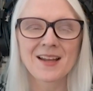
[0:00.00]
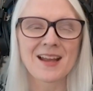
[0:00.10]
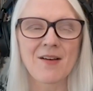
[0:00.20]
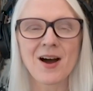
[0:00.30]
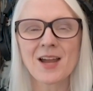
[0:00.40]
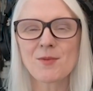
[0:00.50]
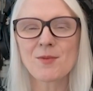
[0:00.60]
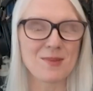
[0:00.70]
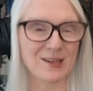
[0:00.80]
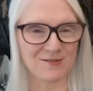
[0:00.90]
Now, I'm a
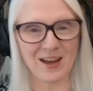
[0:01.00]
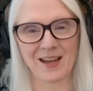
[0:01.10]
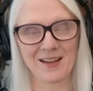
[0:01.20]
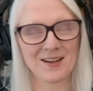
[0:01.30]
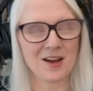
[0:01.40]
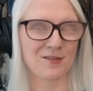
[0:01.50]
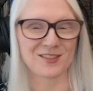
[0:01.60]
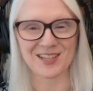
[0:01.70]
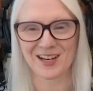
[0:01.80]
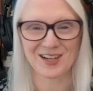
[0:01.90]
big fan of
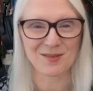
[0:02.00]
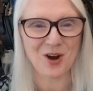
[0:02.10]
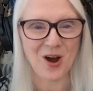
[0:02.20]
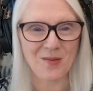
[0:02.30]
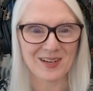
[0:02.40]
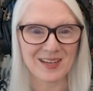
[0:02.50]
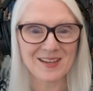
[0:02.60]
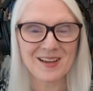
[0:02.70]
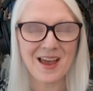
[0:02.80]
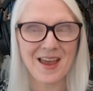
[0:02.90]
stand-up
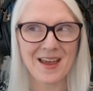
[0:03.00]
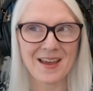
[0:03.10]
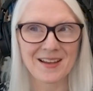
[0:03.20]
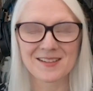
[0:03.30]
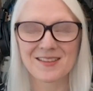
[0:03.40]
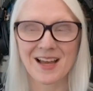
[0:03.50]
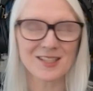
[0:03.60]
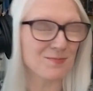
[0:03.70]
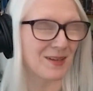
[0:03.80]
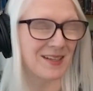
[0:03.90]
comedy, and
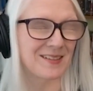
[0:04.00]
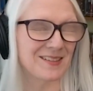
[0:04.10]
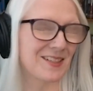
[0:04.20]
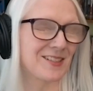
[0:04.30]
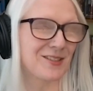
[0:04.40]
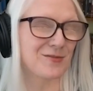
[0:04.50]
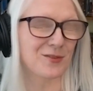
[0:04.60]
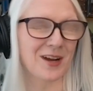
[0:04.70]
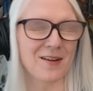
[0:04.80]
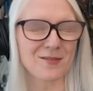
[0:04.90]
that's been since
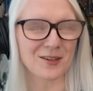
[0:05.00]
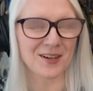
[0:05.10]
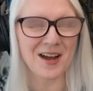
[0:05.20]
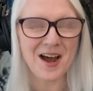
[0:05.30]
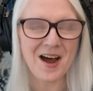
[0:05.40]
forever.